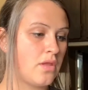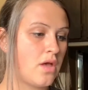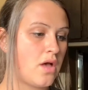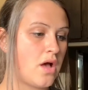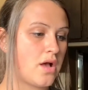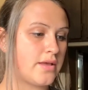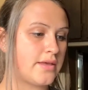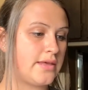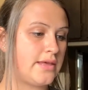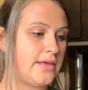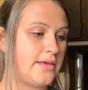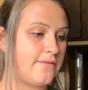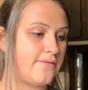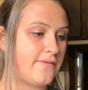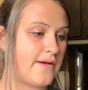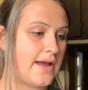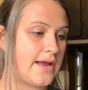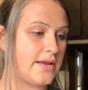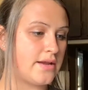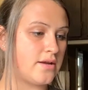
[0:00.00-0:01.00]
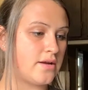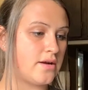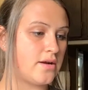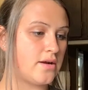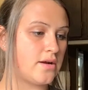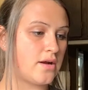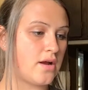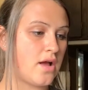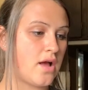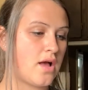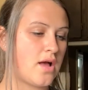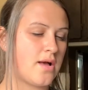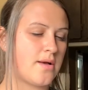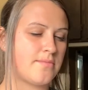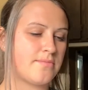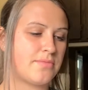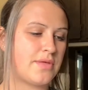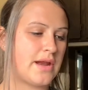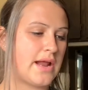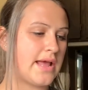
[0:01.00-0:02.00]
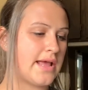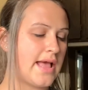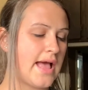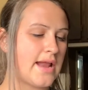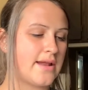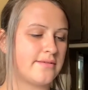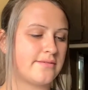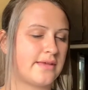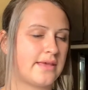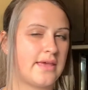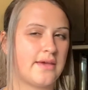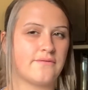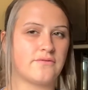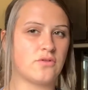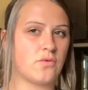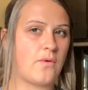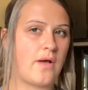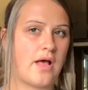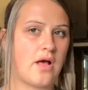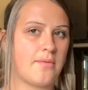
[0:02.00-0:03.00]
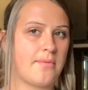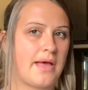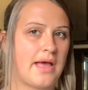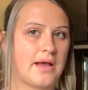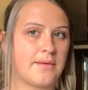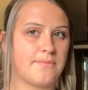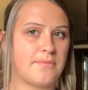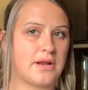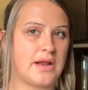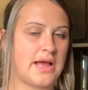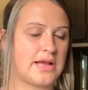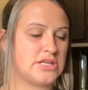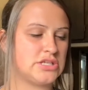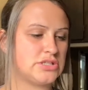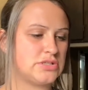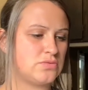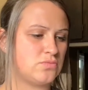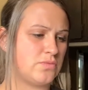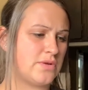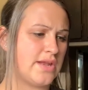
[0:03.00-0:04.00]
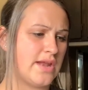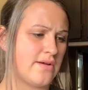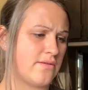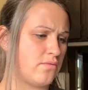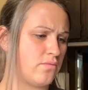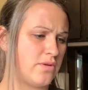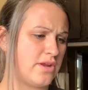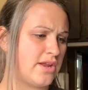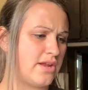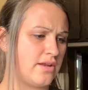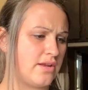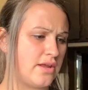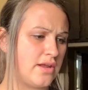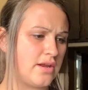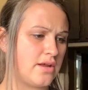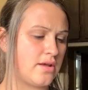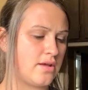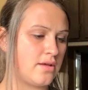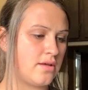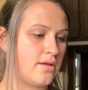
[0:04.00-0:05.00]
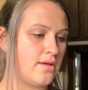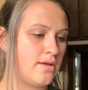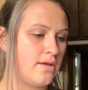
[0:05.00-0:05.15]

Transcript: a key finder um, that I got as a gift a while back, but I just, we didn't, we didn't need it.